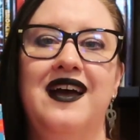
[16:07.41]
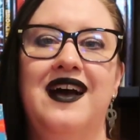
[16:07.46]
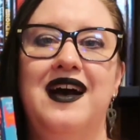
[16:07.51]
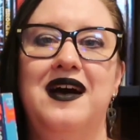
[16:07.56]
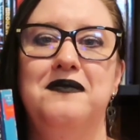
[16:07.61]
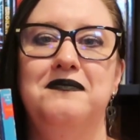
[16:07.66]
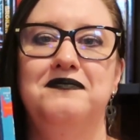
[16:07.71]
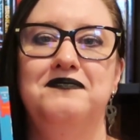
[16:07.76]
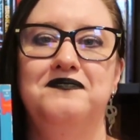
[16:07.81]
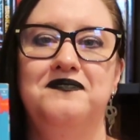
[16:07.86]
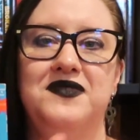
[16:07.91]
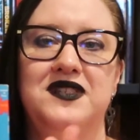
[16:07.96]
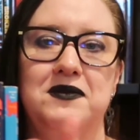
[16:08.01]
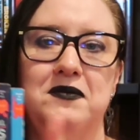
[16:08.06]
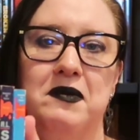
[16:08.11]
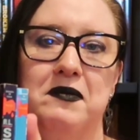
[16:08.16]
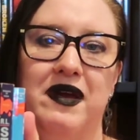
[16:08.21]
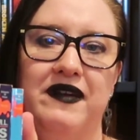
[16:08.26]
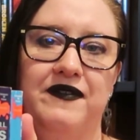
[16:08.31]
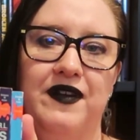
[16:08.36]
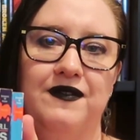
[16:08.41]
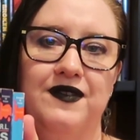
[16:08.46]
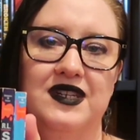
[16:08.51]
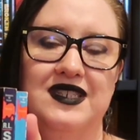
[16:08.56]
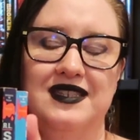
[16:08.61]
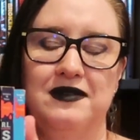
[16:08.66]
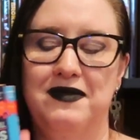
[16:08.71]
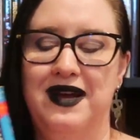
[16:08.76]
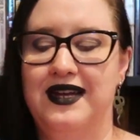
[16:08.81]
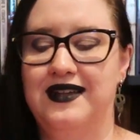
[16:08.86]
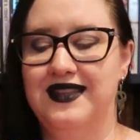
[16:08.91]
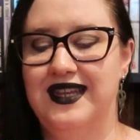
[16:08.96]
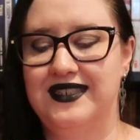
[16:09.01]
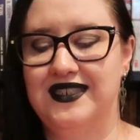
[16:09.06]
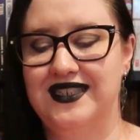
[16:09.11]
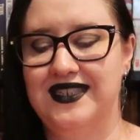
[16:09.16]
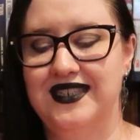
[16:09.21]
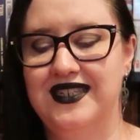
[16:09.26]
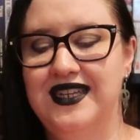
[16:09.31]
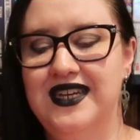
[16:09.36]
Um, some of my favorites in my
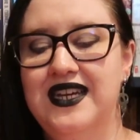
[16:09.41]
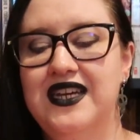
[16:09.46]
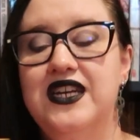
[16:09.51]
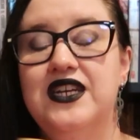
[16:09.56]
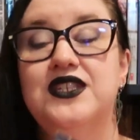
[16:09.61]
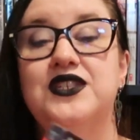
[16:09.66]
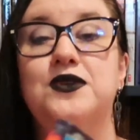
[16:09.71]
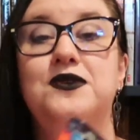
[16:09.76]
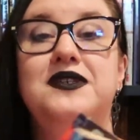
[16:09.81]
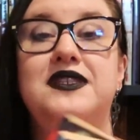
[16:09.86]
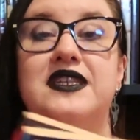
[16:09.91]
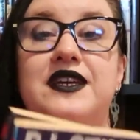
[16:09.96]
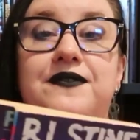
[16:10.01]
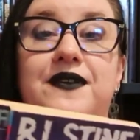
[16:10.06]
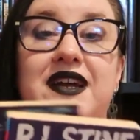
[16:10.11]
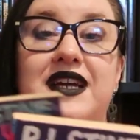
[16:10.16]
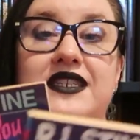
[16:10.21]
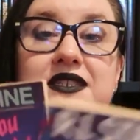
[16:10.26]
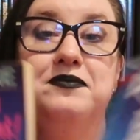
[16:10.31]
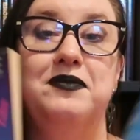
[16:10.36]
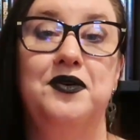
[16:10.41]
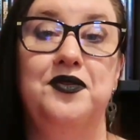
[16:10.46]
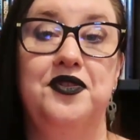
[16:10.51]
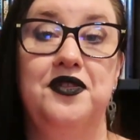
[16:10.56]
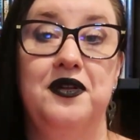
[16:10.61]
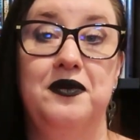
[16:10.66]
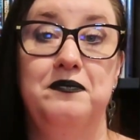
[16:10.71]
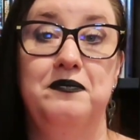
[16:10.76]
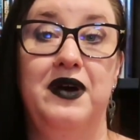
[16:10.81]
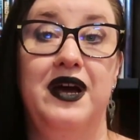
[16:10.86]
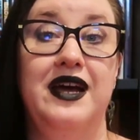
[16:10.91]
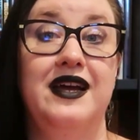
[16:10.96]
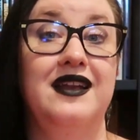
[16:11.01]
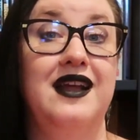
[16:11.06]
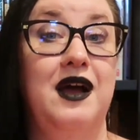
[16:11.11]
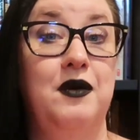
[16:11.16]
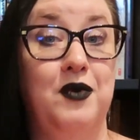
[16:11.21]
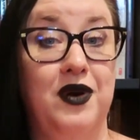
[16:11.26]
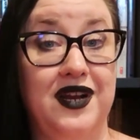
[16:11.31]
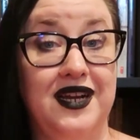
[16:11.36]
collection. So we'll see if I get to both of them,
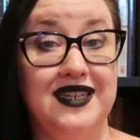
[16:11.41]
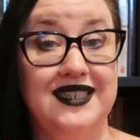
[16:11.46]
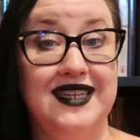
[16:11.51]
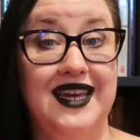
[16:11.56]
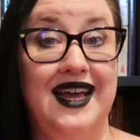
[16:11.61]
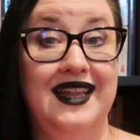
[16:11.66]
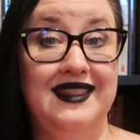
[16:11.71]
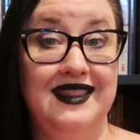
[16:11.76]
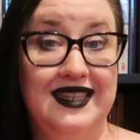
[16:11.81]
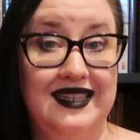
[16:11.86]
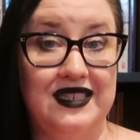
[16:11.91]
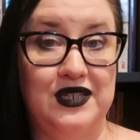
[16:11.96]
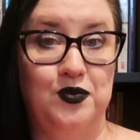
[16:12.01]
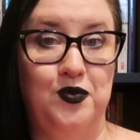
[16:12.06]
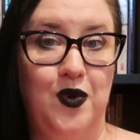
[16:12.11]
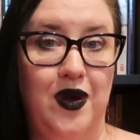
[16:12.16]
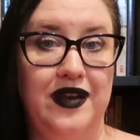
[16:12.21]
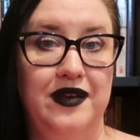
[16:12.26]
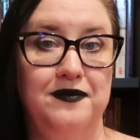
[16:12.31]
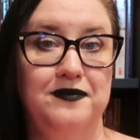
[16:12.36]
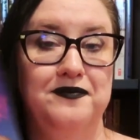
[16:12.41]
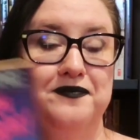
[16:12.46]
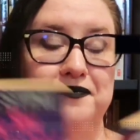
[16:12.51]
but I want to get to at least one.